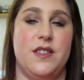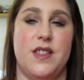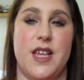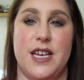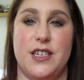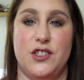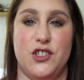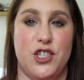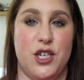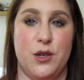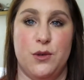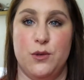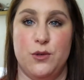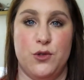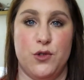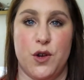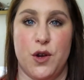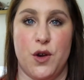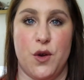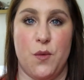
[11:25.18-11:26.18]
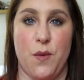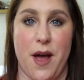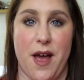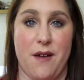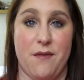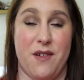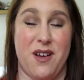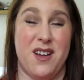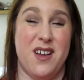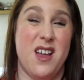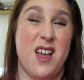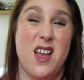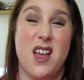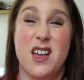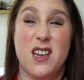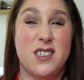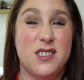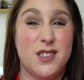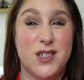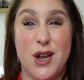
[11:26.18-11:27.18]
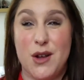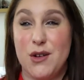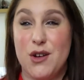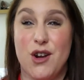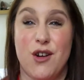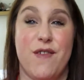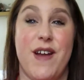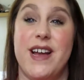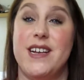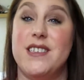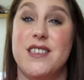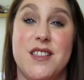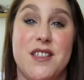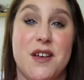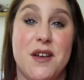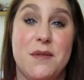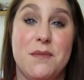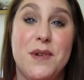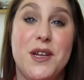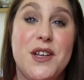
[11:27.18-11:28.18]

their children, or whatever don't correct them,